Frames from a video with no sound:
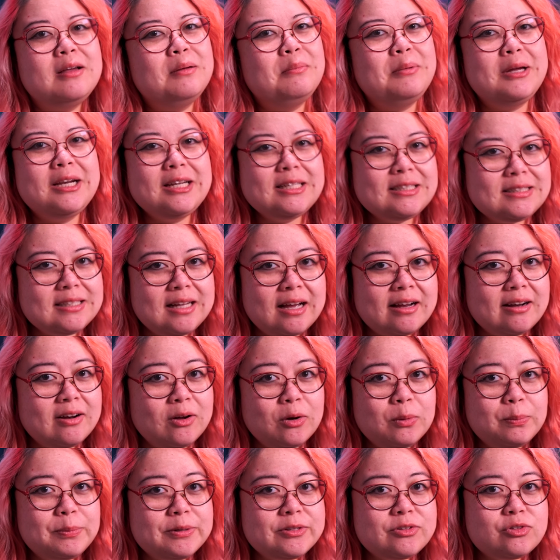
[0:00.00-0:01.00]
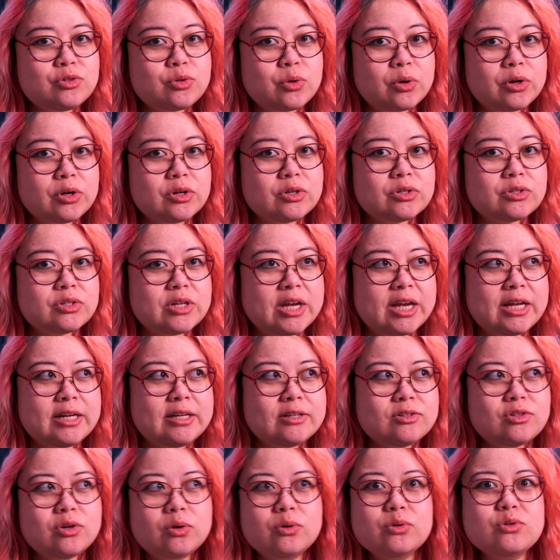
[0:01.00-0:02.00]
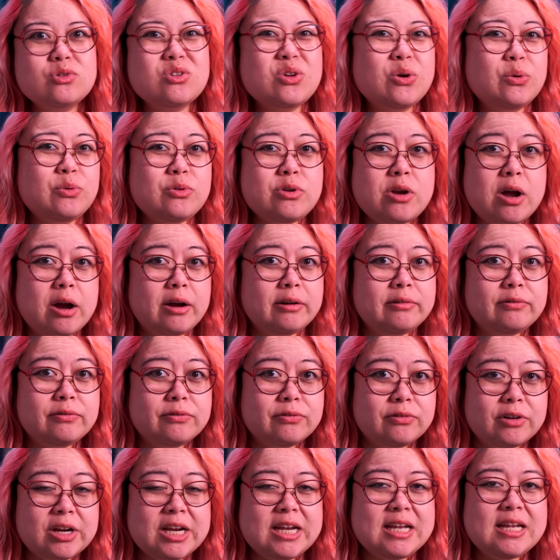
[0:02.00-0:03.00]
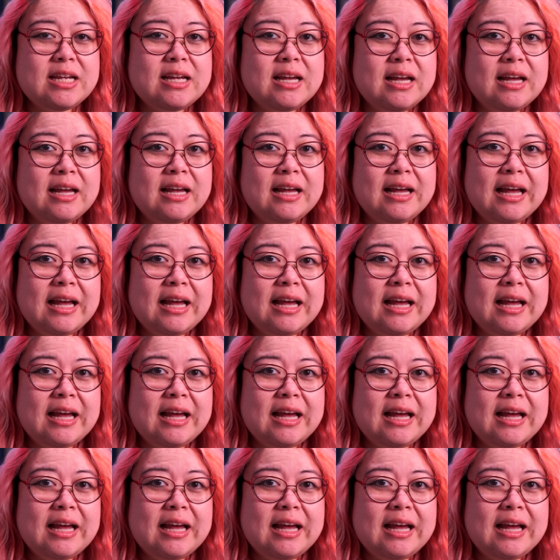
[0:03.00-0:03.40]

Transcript: but it's not open source and it's also not free.